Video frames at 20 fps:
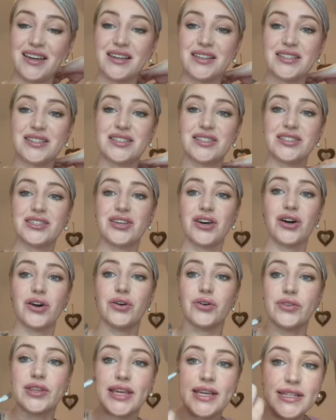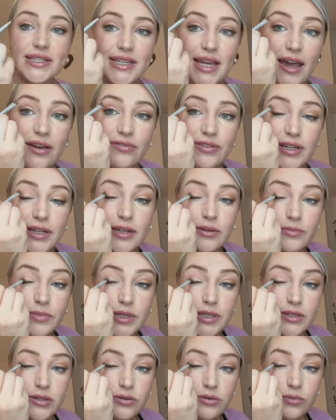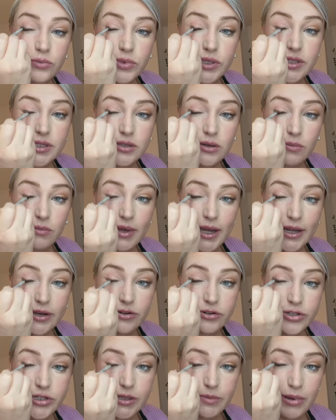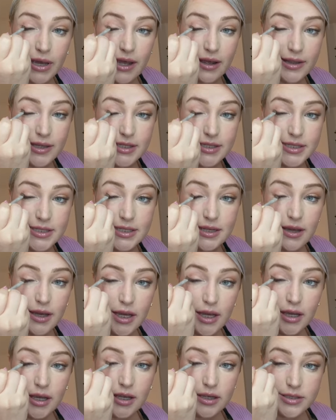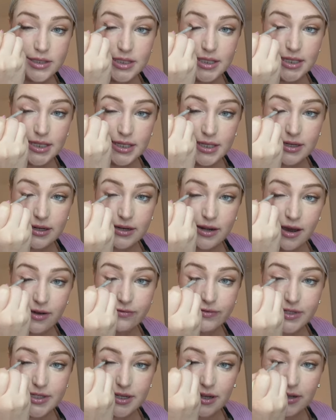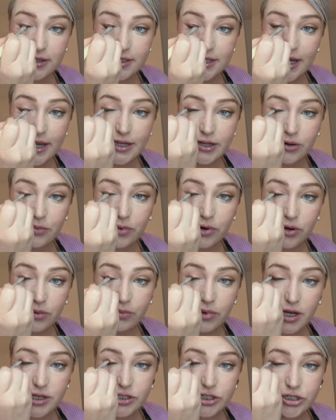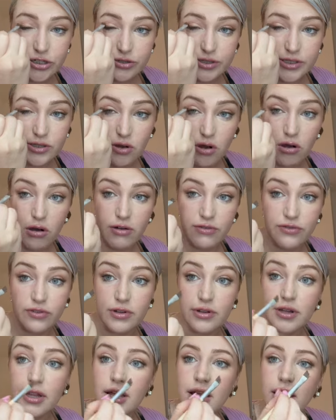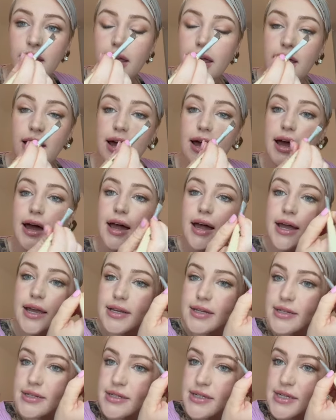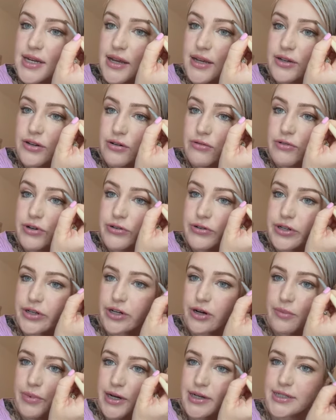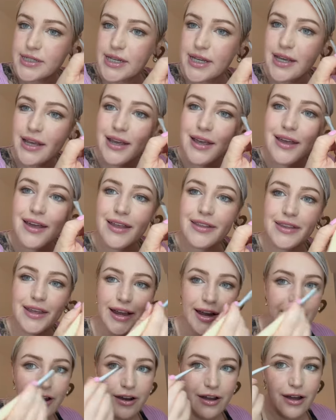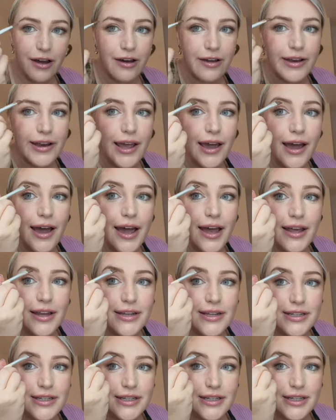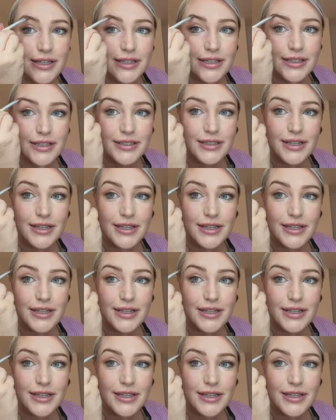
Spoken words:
So they definitely can be doing with some energy balance sitting in an office all day, your poor posture is awful, and you're ruining your body and the aircon, and it is